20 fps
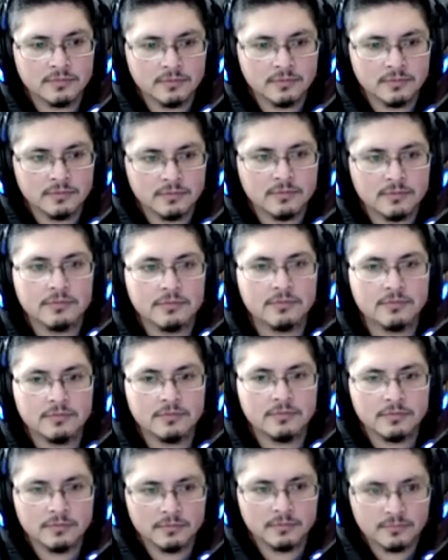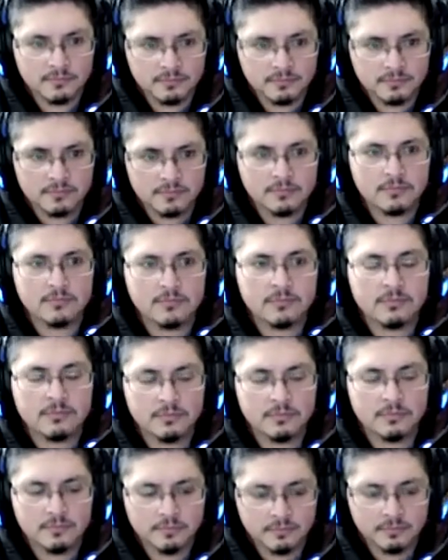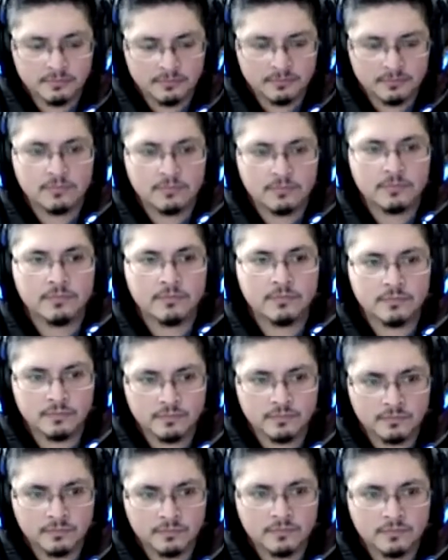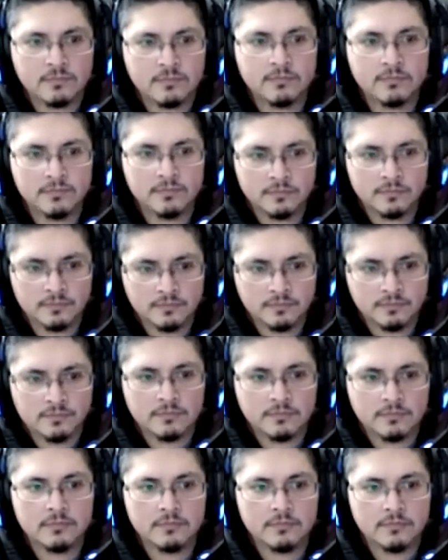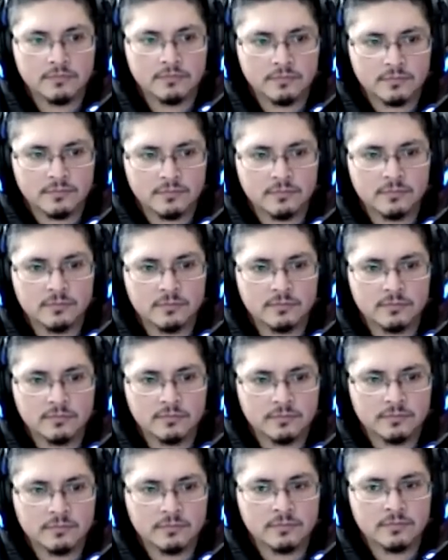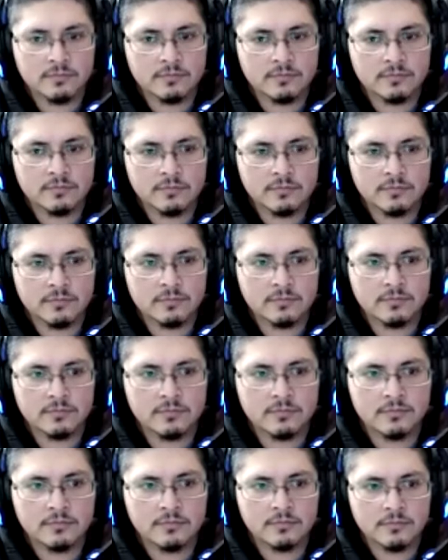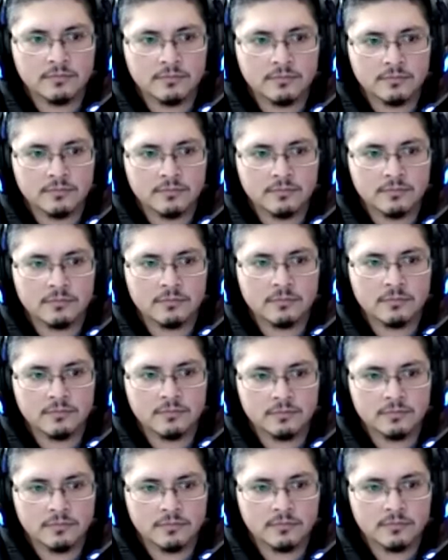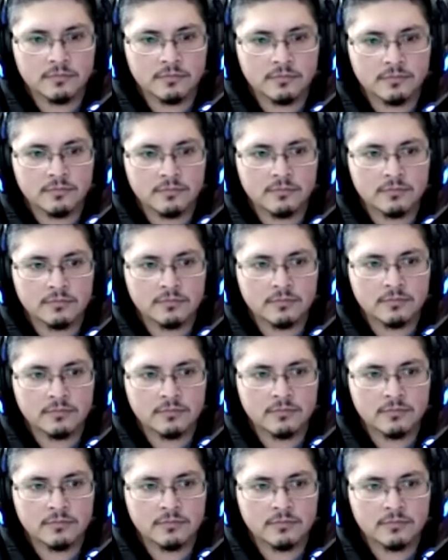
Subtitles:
(not speaking)